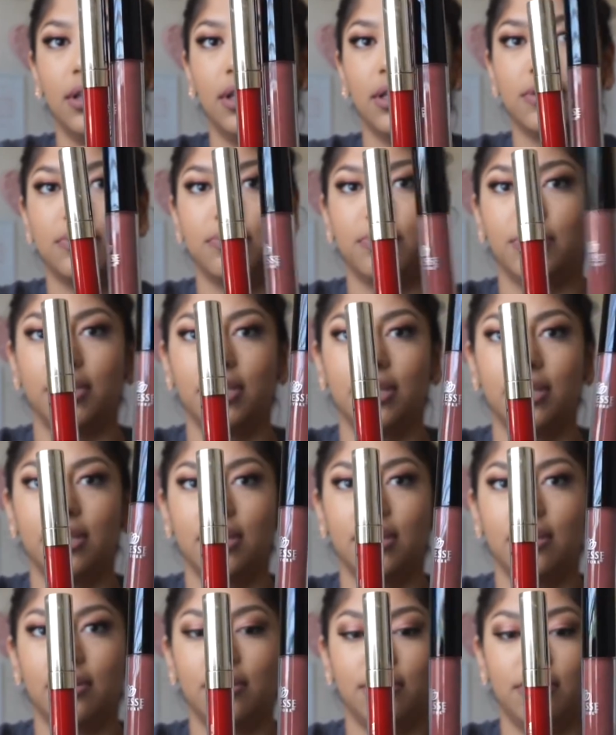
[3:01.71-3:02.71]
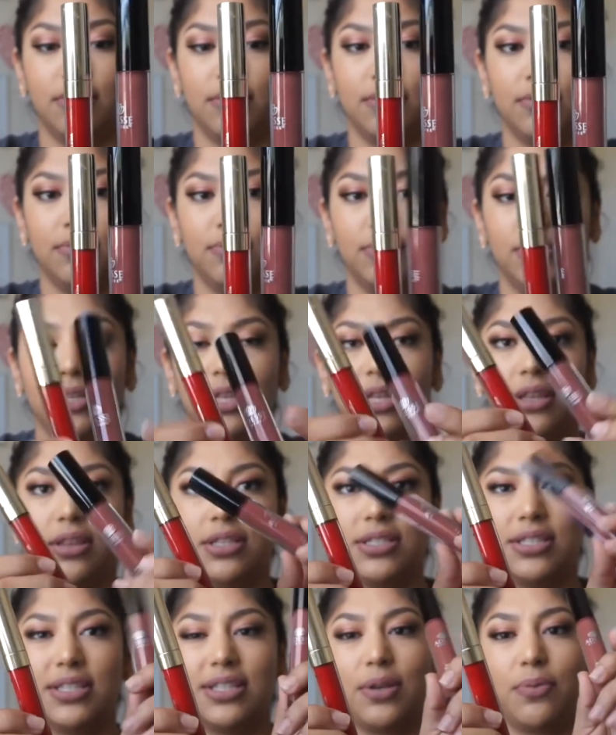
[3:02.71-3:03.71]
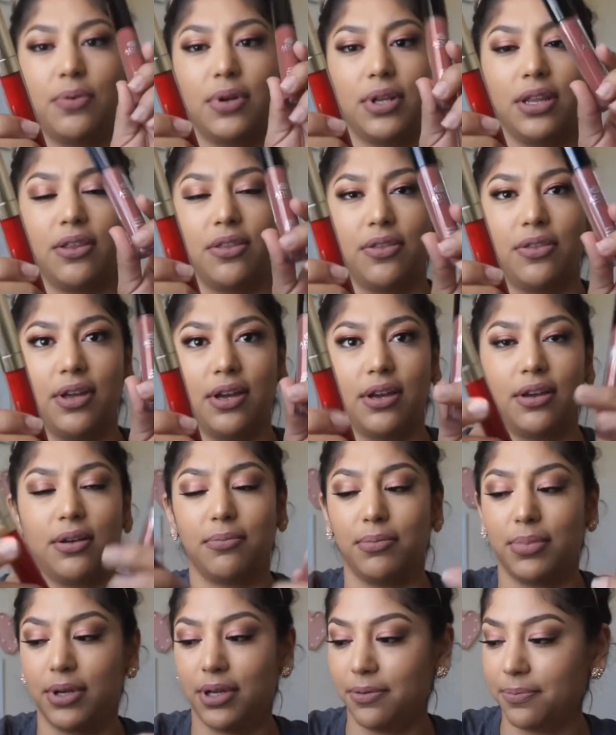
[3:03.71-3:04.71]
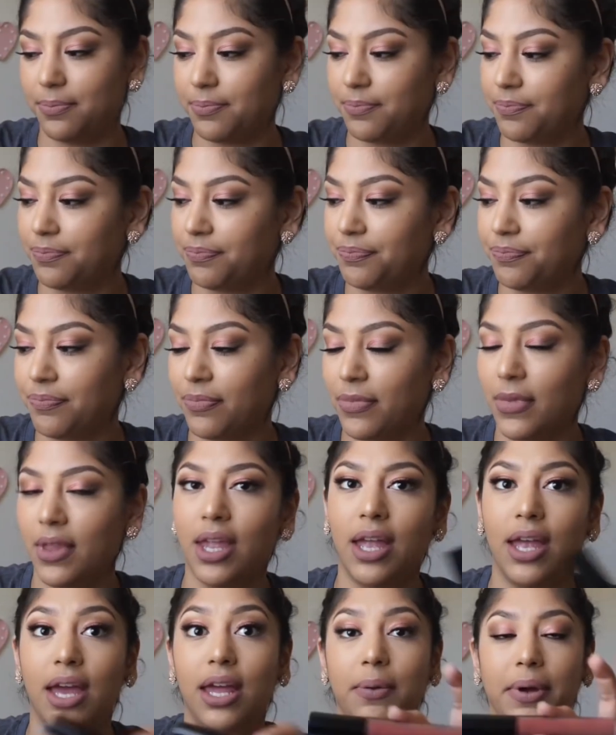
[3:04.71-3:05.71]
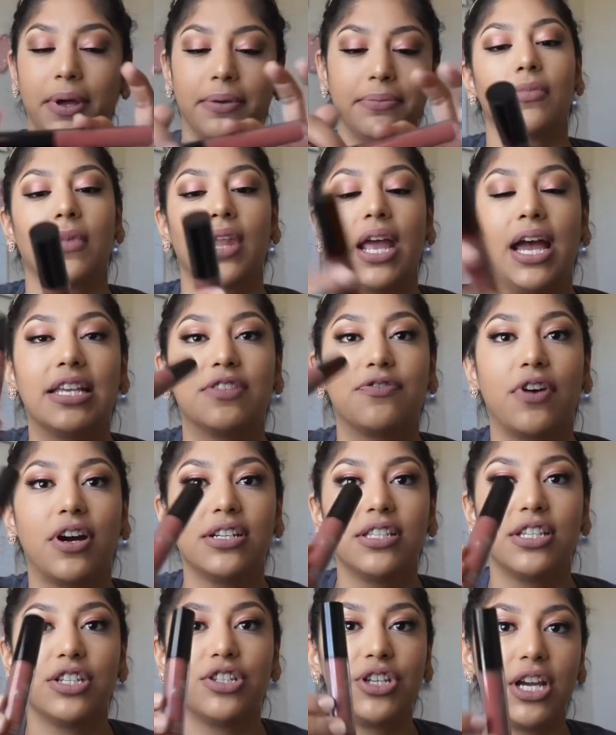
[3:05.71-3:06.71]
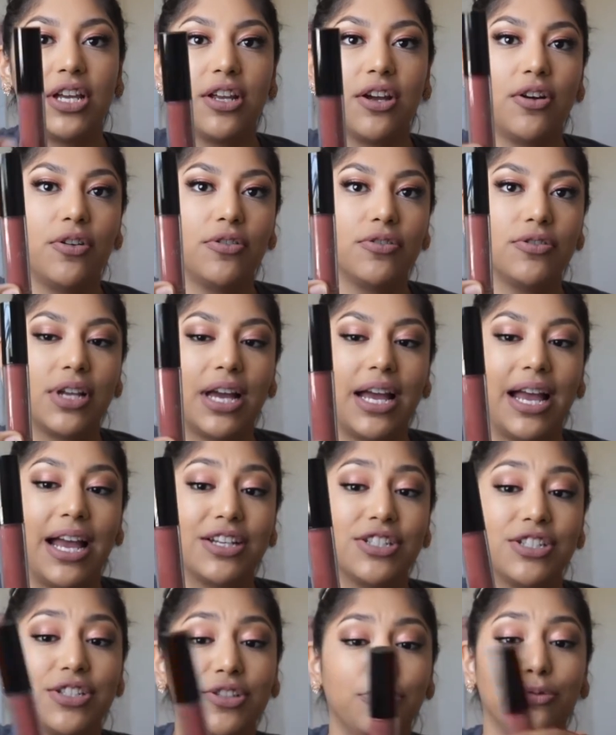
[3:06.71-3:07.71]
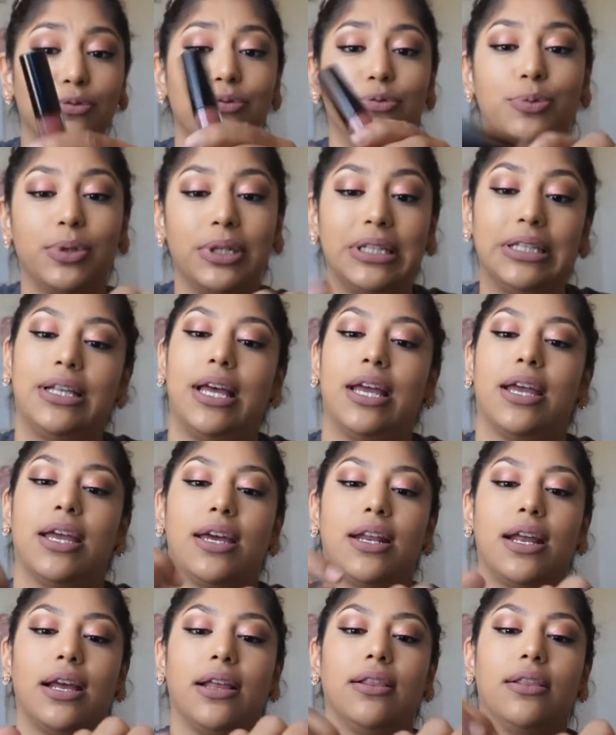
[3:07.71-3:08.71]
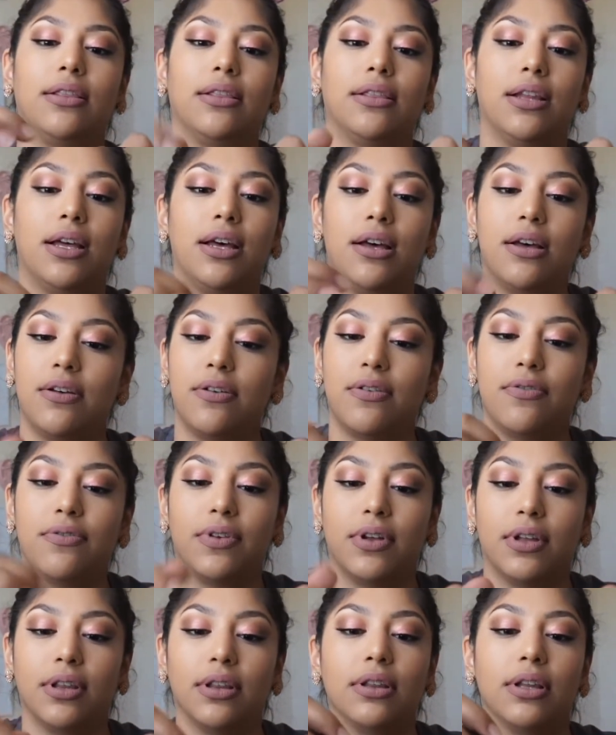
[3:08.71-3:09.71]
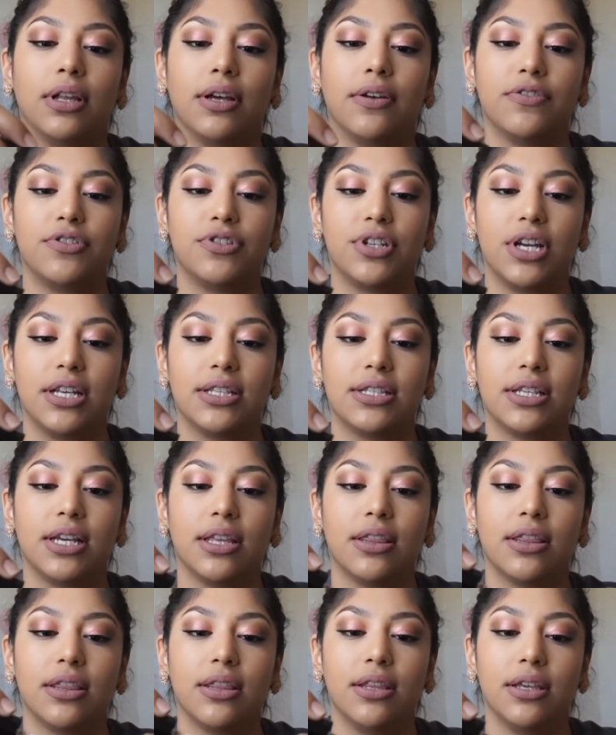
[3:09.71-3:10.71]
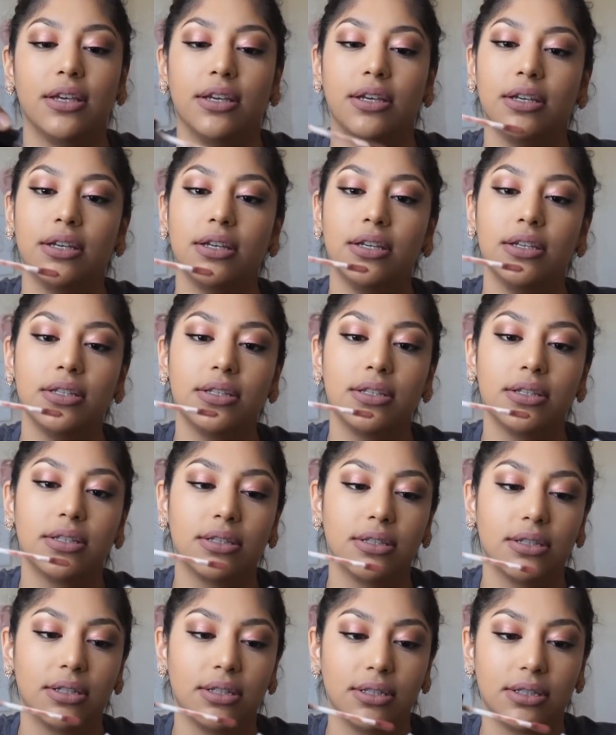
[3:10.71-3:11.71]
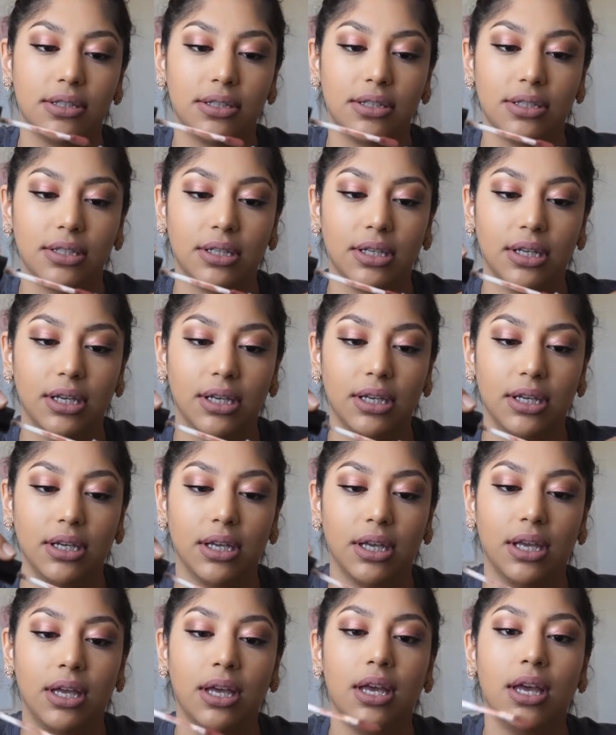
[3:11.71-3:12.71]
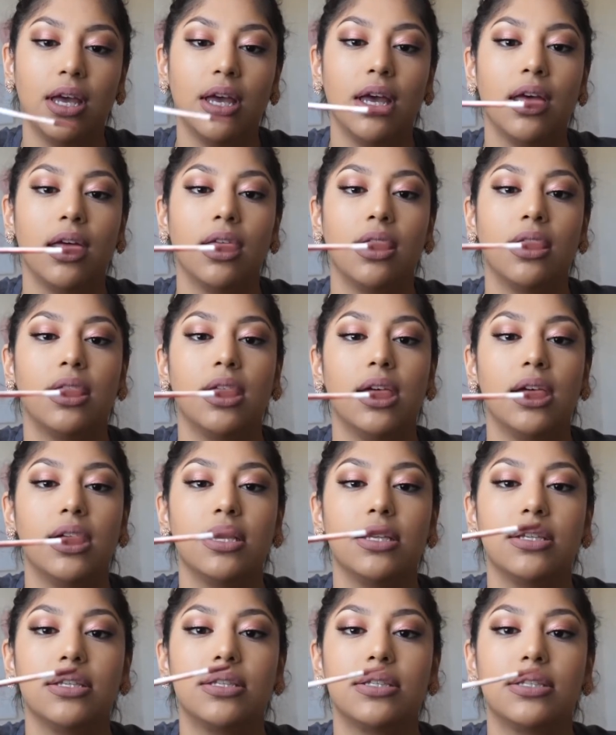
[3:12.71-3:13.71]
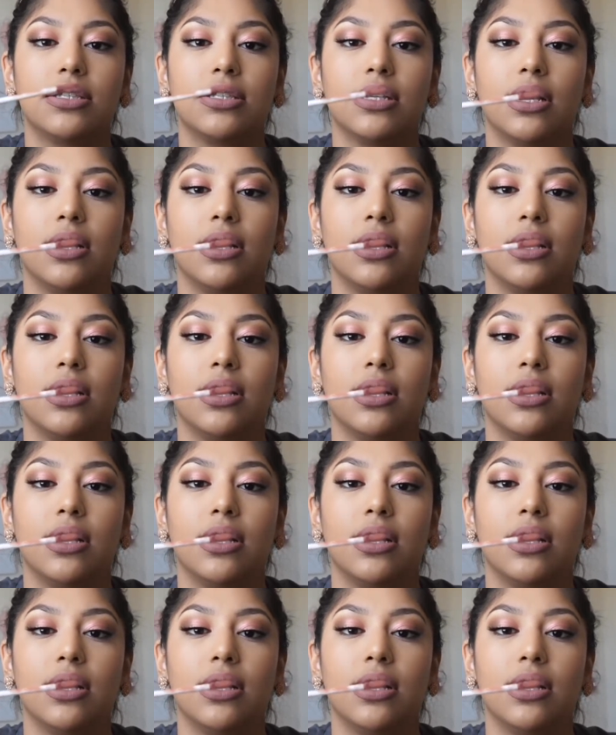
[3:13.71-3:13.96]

that's really, this is like really thick. But anyway, as far as the shade goes, I actually really like it. I love shades like this. Let's see. This